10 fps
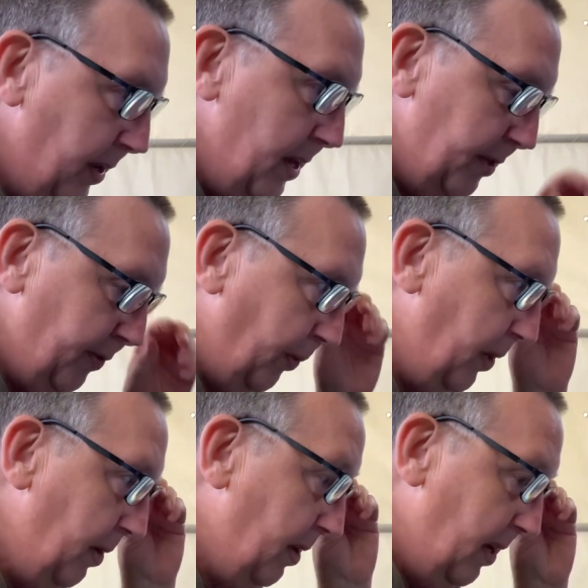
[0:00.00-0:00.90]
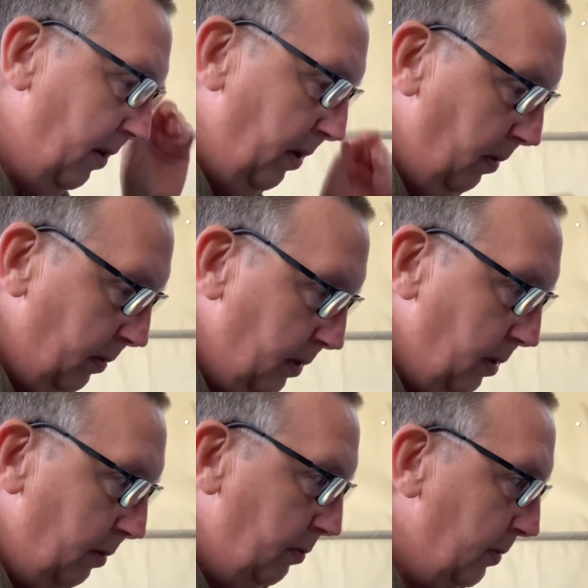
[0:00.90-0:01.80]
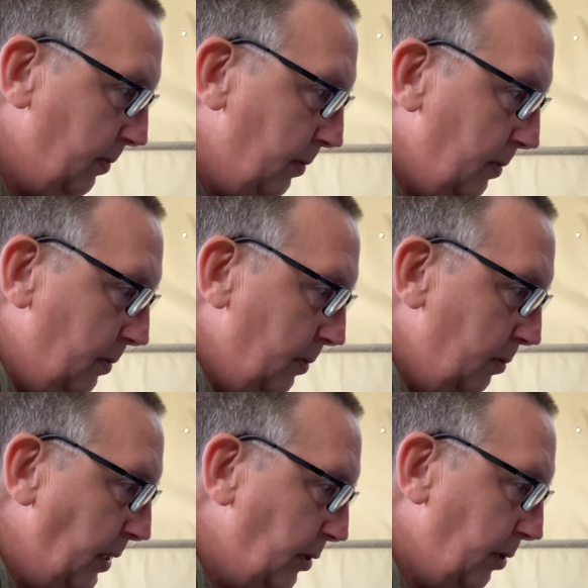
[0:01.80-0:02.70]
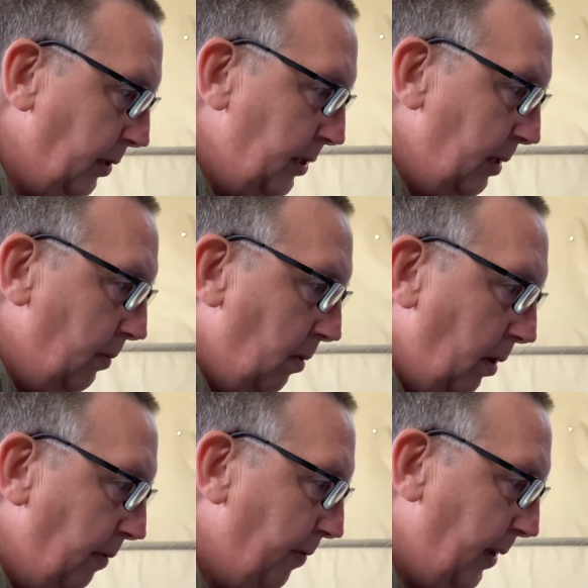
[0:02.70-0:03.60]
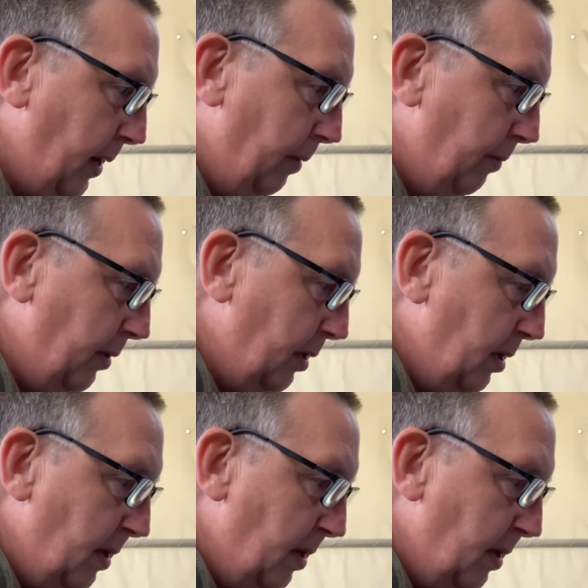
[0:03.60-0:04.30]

this for you, and then I'll recite it what I found.